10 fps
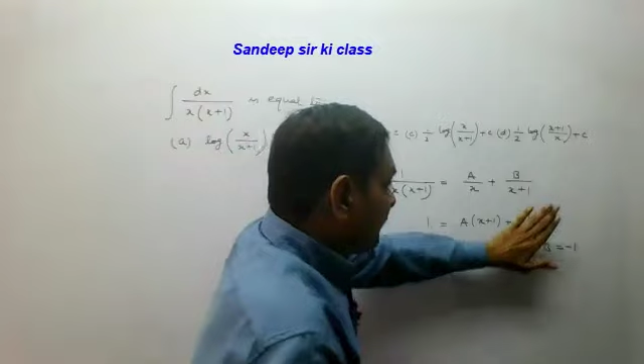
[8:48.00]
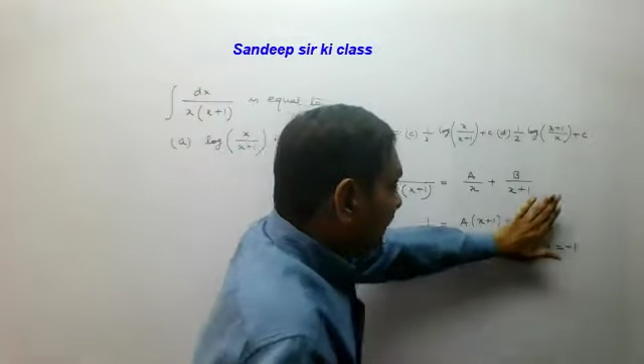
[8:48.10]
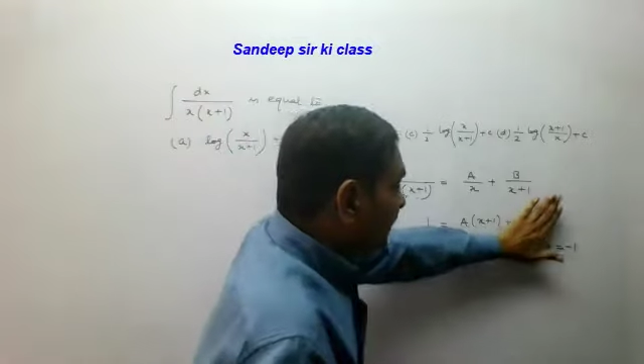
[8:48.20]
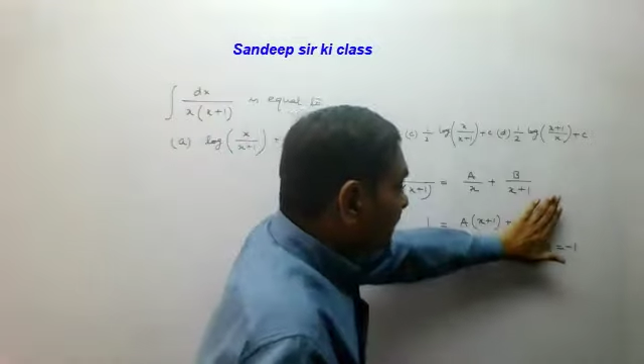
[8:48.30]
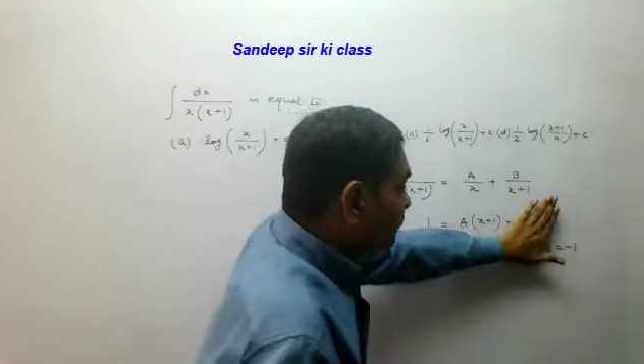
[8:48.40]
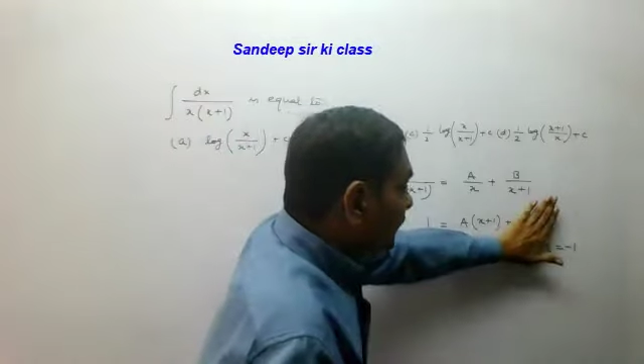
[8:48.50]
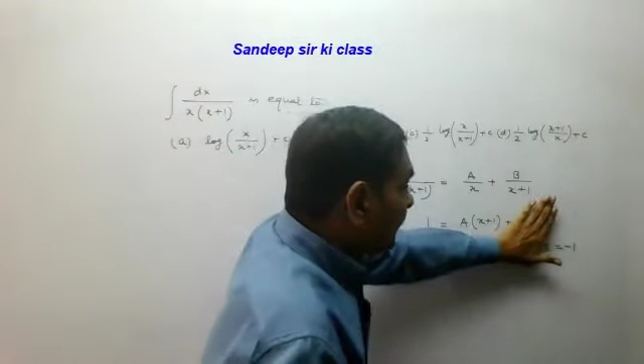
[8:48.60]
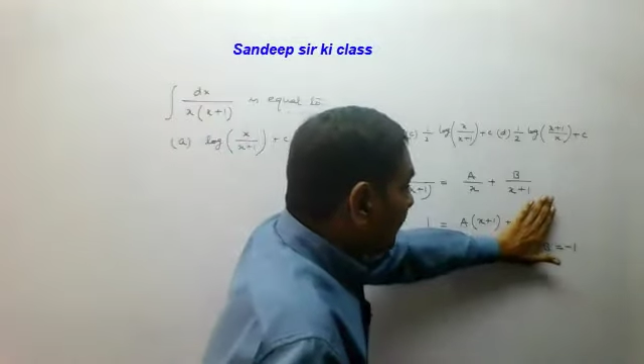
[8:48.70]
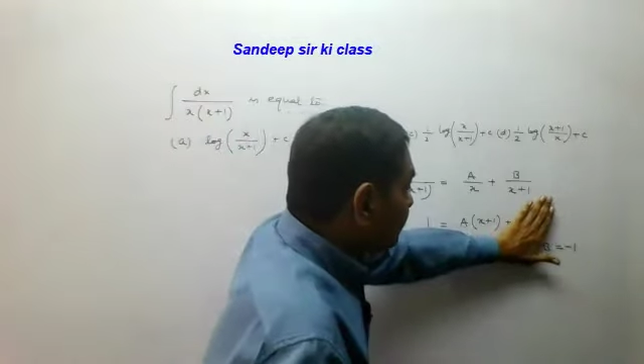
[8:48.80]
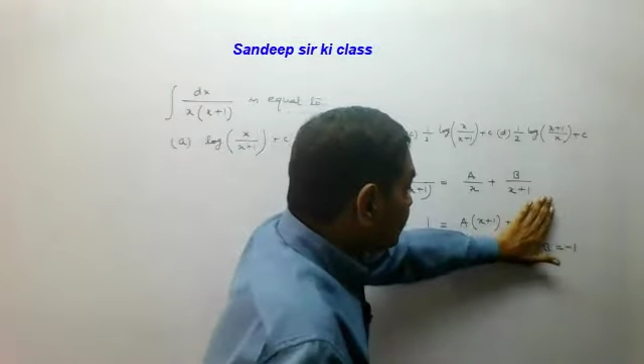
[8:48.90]
then this will
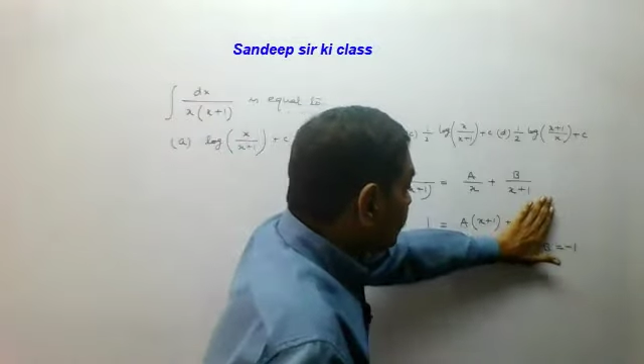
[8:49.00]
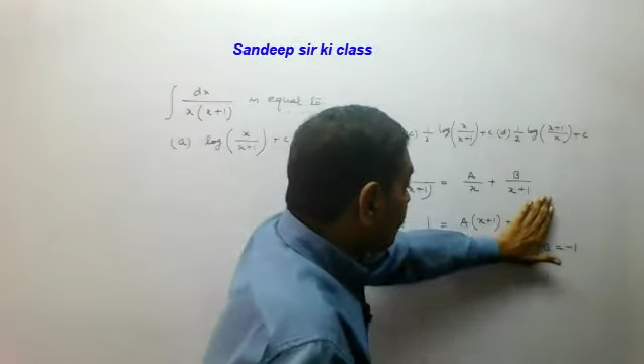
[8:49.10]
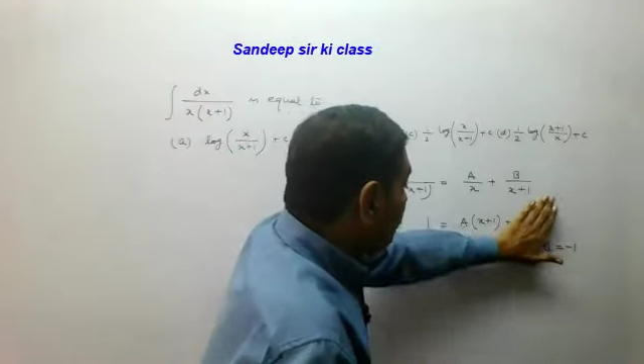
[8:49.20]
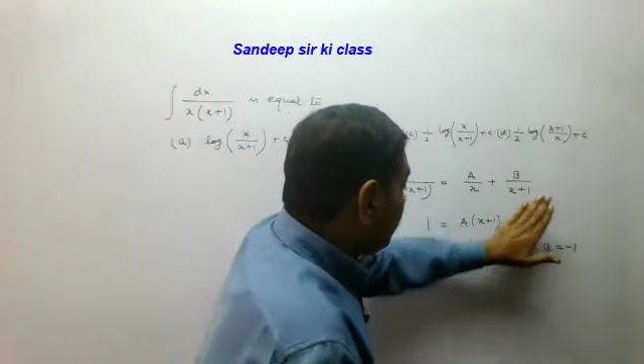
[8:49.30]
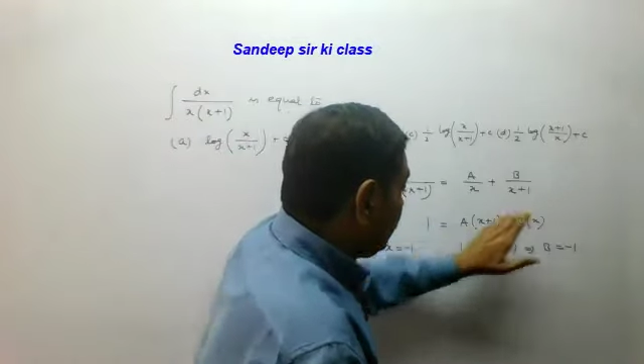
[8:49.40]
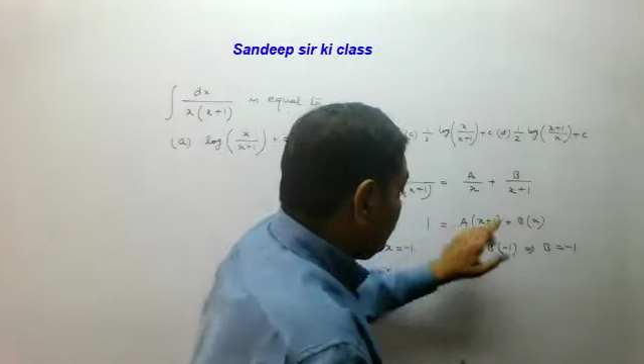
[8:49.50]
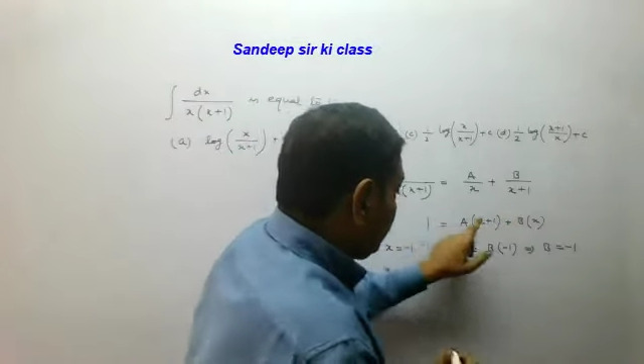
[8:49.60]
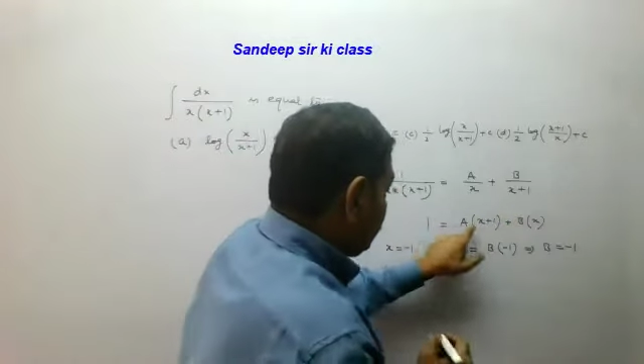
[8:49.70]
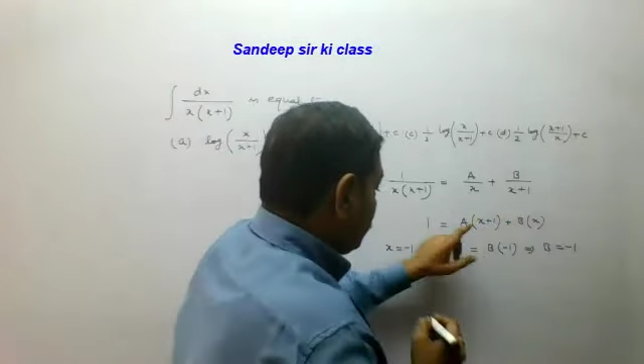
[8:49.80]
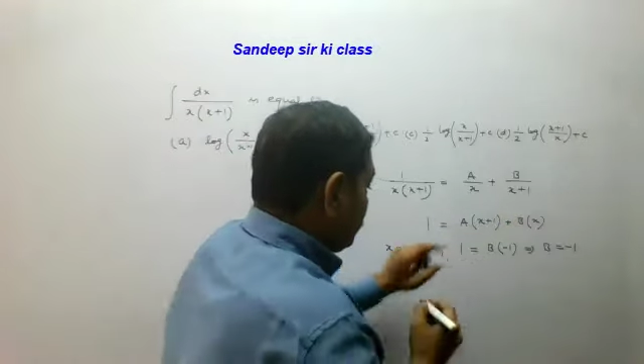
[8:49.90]
become 0.
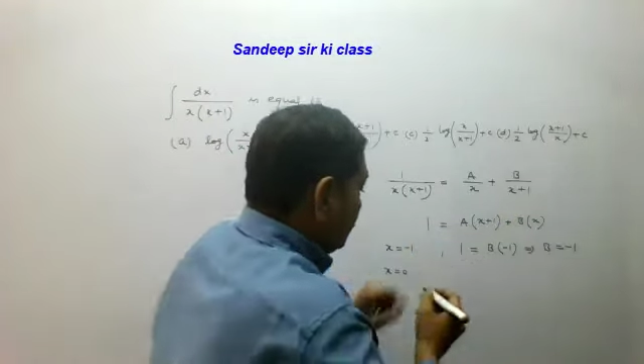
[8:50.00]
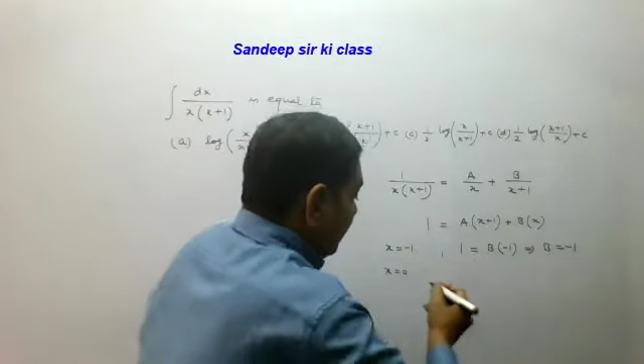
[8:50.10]
So